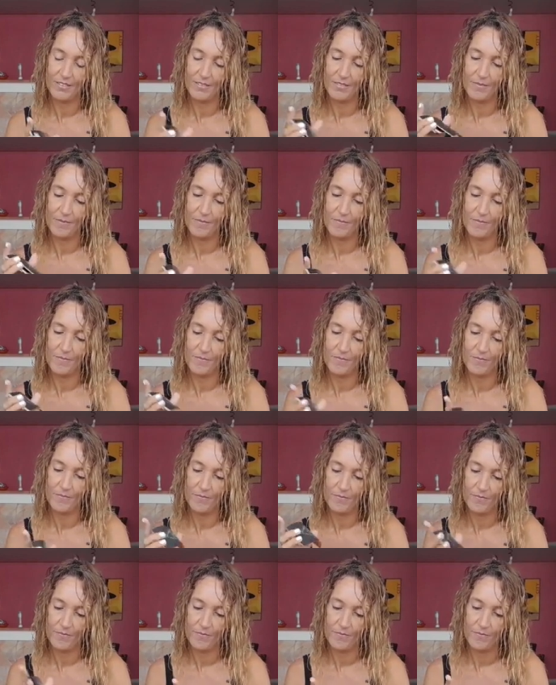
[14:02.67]

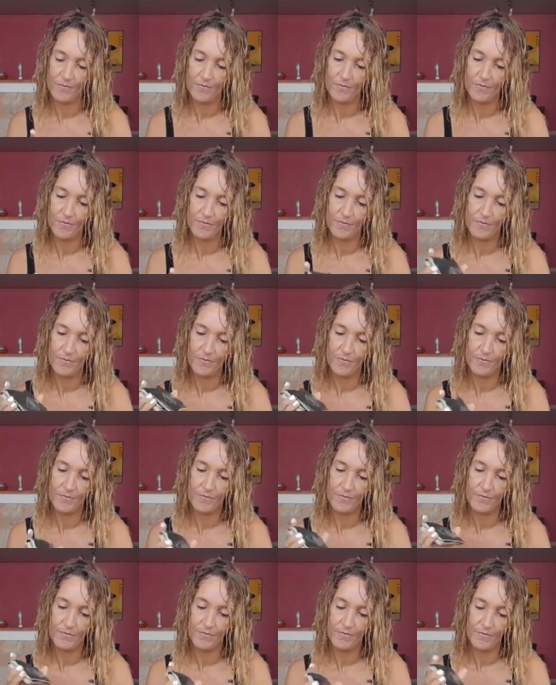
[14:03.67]

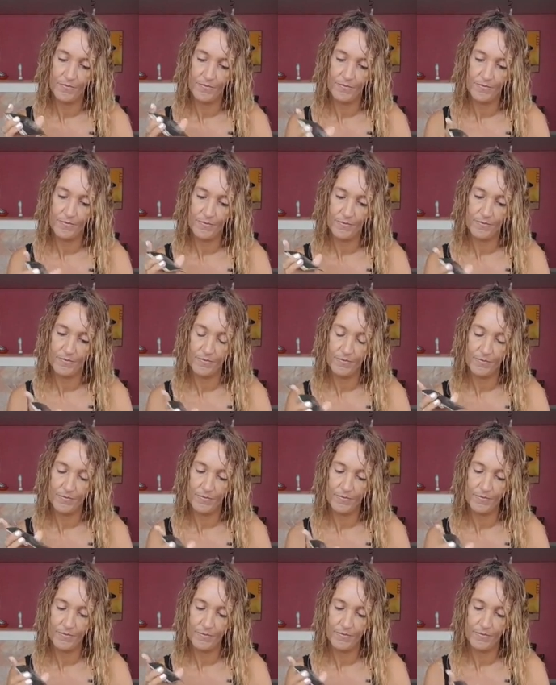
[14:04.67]

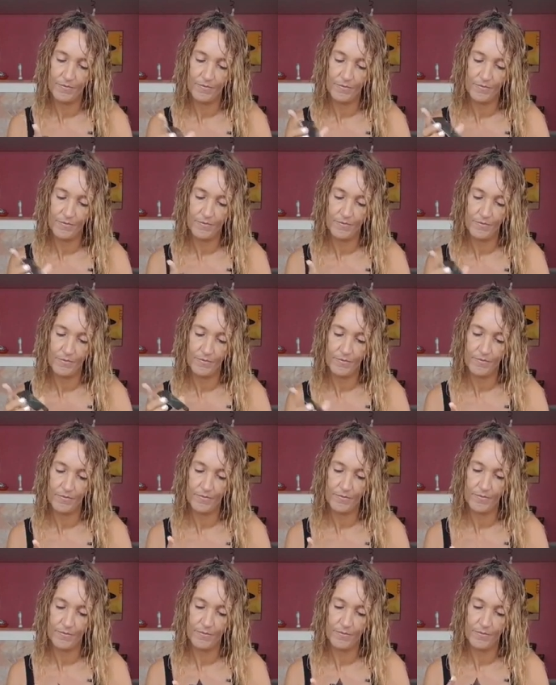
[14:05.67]

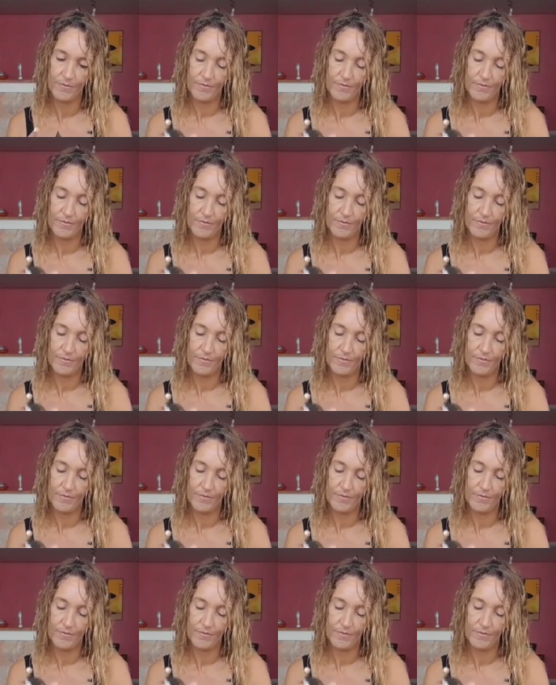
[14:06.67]
(silence)